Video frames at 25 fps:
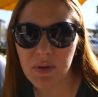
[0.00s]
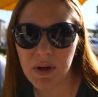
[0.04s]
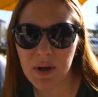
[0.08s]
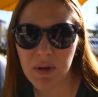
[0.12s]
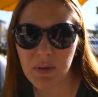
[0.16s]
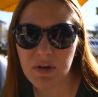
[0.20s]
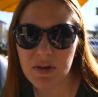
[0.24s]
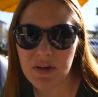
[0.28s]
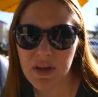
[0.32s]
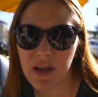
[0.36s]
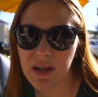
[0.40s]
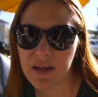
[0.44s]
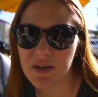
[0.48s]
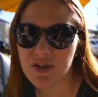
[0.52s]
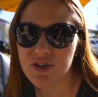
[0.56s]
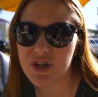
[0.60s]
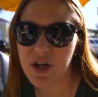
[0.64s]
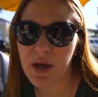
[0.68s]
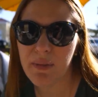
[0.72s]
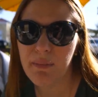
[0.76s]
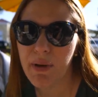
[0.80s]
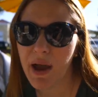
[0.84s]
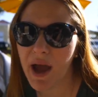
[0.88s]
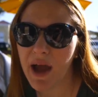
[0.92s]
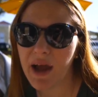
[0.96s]
We were like
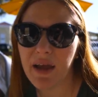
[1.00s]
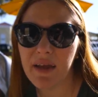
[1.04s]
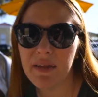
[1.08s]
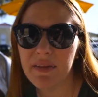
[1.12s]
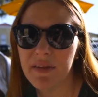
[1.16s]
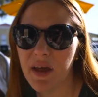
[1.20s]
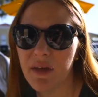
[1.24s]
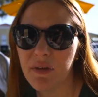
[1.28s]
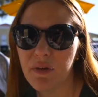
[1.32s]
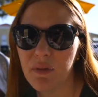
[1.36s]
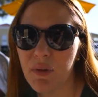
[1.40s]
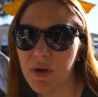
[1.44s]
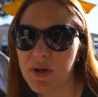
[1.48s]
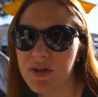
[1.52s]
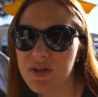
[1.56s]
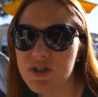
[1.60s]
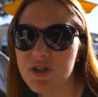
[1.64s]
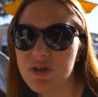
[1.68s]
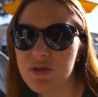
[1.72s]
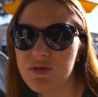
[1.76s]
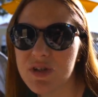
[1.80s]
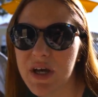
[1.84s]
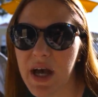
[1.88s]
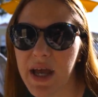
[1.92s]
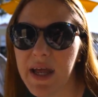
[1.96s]
jam-packing the other one
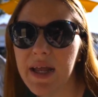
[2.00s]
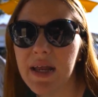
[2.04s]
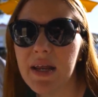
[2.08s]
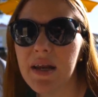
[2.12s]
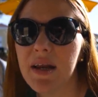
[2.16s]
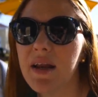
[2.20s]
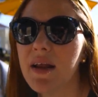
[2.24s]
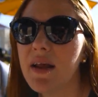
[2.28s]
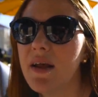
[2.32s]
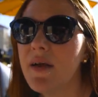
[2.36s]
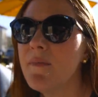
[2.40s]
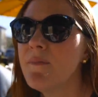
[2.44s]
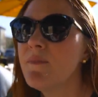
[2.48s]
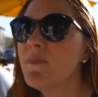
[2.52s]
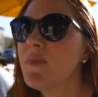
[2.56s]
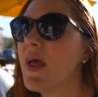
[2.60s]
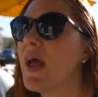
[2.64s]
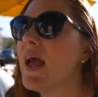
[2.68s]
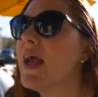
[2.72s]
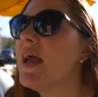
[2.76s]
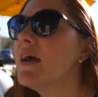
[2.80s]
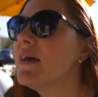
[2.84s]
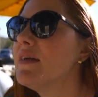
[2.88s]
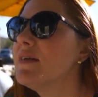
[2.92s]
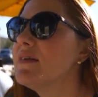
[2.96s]
too tight.
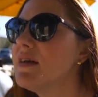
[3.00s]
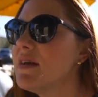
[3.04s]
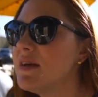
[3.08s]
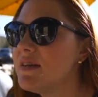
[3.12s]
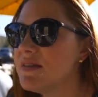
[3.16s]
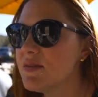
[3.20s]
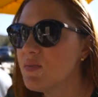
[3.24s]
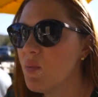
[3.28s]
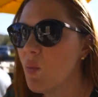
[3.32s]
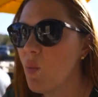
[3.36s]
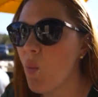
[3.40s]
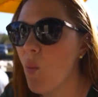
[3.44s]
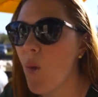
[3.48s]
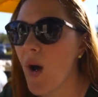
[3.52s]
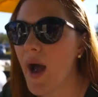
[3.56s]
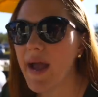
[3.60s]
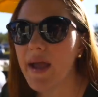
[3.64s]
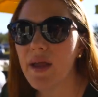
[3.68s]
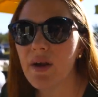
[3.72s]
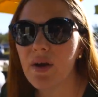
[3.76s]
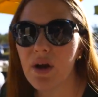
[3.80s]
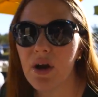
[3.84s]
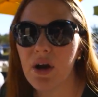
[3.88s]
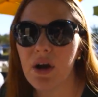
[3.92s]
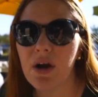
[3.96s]
And it's
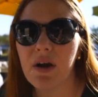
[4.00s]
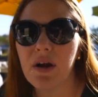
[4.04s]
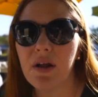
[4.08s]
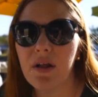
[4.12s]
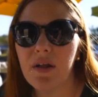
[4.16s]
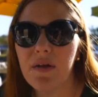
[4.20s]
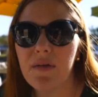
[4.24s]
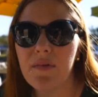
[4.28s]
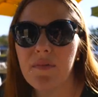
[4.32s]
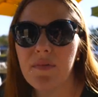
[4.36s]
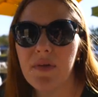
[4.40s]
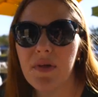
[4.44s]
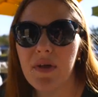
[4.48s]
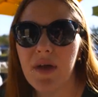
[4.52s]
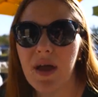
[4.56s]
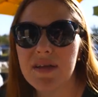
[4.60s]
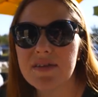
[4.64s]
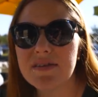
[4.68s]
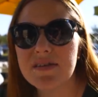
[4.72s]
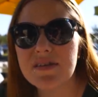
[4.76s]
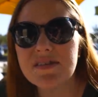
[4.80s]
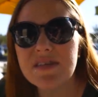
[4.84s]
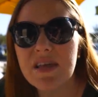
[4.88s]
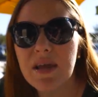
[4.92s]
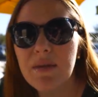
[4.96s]
wider.
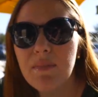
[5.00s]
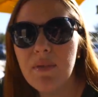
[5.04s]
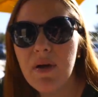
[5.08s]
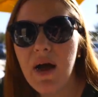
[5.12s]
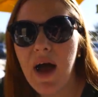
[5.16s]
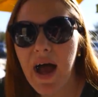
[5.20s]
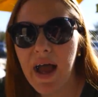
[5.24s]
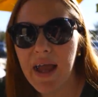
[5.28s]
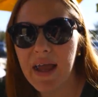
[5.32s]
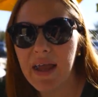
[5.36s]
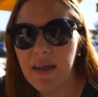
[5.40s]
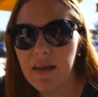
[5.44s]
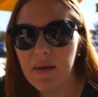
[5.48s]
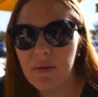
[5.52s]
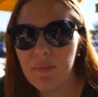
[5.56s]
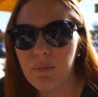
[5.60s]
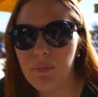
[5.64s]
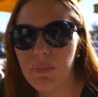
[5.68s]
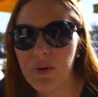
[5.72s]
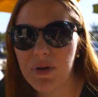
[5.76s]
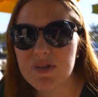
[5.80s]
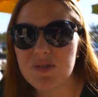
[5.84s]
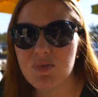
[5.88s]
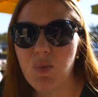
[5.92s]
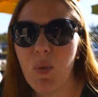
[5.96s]
It's the same height,
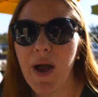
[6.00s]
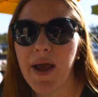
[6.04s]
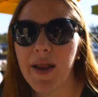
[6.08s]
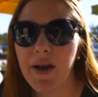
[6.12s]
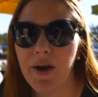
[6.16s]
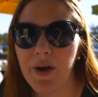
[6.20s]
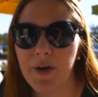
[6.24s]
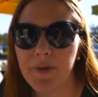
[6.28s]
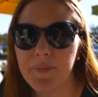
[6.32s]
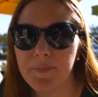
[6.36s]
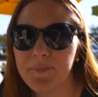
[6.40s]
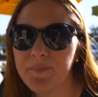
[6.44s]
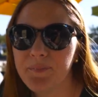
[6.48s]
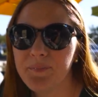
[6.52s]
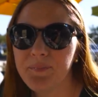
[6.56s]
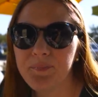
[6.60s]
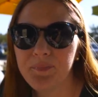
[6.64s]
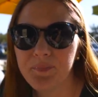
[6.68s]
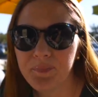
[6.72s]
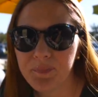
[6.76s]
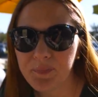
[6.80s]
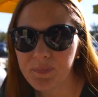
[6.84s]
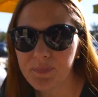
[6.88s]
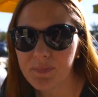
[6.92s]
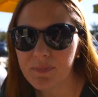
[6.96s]
but it's wider.
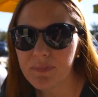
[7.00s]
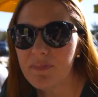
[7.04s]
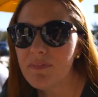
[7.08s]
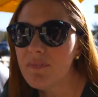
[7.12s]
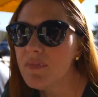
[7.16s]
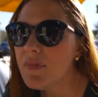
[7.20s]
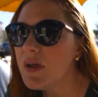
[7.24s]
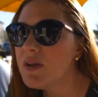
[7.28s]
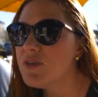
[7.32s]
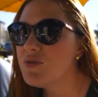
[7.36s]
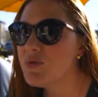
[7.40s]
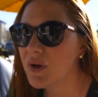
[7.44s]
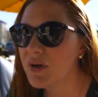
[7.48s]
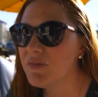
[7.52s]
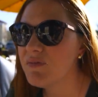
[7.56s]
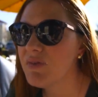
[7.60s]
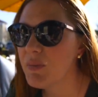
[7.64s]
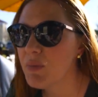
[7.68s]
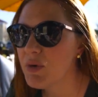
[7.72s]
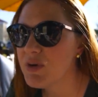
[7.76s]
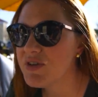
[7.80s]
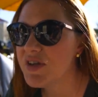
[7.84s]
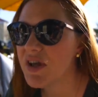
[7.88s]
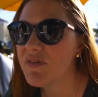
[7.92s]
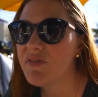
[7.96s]
So we can
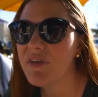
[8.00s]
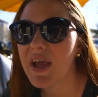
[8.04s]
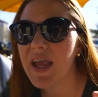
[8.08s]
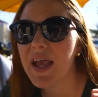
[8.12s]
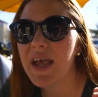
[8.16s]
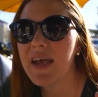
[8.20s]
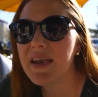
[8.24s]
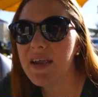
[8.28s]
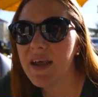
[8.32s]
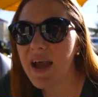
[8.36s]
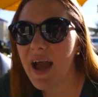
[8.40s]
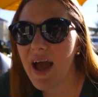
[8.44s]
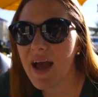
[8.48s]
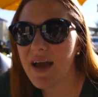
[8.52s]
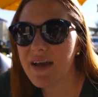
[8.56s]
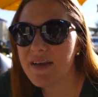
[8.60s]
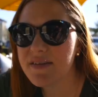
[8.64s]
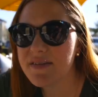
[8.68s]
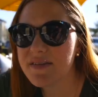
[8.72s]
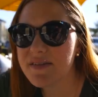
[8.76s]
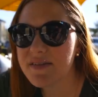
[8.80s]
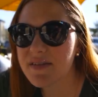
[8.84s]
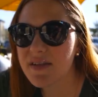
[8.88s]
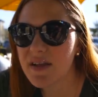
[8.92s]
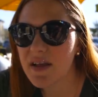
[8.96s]
fit more stuff and it
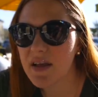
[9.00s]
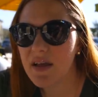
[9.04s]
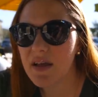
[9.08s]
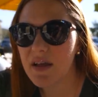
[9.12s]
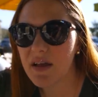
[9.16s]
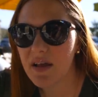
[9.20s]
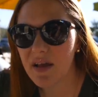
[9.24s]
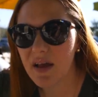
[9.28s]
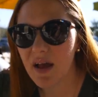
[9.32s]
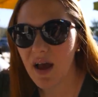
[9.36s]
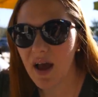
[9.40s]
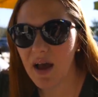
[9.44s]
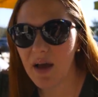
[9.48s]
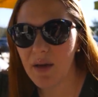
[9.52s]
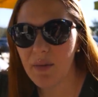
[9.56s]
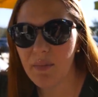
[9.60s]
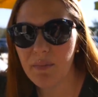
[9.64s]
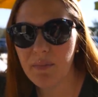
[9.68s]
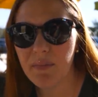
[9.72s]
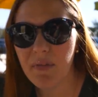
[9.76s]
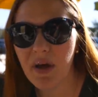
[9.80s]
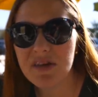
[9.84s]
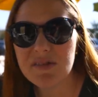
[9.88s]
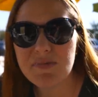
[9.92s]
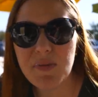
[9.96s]
has
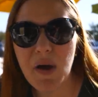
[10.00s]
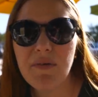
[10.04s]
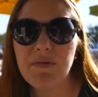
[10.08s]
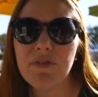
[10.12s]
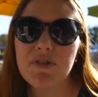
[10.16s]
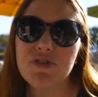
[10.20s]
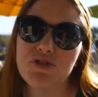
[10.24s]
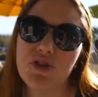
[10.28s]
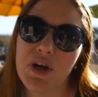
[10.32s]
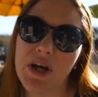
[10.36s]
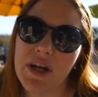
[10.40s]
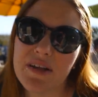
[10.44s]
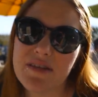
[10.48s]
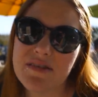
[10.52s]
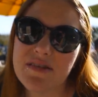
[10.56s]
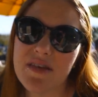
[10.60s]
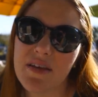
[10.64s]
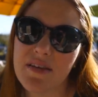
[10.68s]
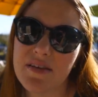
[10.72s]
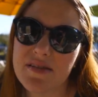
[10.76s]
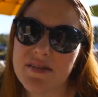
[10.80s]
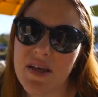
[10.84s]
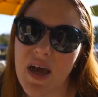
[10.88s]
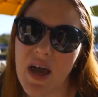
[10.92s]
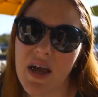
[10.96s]
a spot for drinks
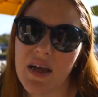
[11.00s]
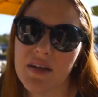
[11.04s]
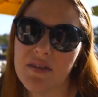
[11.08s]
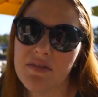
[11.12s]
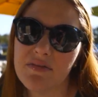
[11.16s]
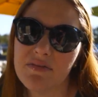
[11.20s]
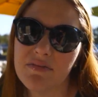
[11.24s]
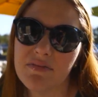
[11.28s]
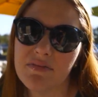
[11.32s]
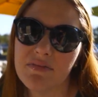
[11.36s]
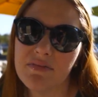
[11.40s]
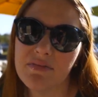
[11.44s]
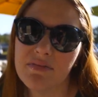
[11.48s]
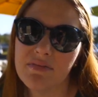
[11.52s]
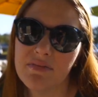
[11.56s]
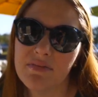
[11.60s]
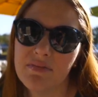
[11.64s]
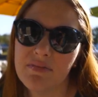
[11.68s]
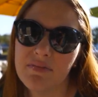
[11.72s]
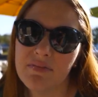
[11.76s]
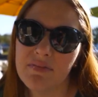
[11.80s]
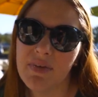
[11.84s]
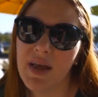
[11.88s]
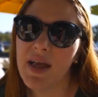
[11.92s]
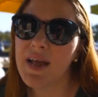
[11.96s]
on the side.
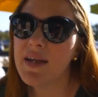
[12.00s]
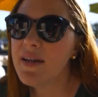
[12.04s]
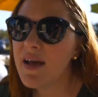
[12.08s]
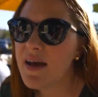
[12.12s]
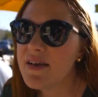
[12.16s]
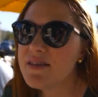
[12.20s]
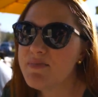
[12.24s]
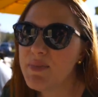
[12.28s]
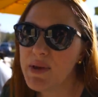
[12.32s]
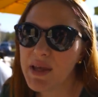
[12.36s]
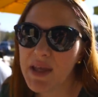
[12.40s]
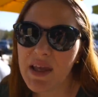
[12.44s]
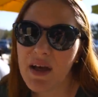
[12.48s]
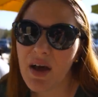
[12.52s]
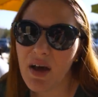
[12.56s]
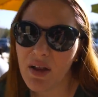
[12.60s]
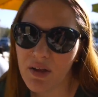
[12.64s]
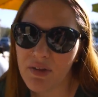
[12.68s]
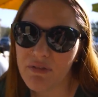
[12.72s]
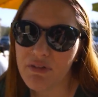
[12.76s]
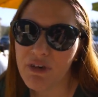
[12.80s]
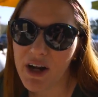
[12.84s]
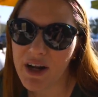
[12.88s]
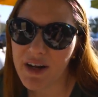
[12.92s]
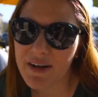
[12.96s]
And it has Mickey all
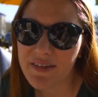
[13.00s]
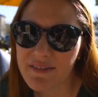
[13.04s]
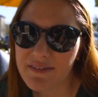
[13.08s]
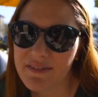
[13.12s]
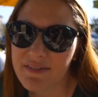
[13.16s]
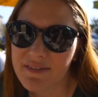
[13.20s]
over it.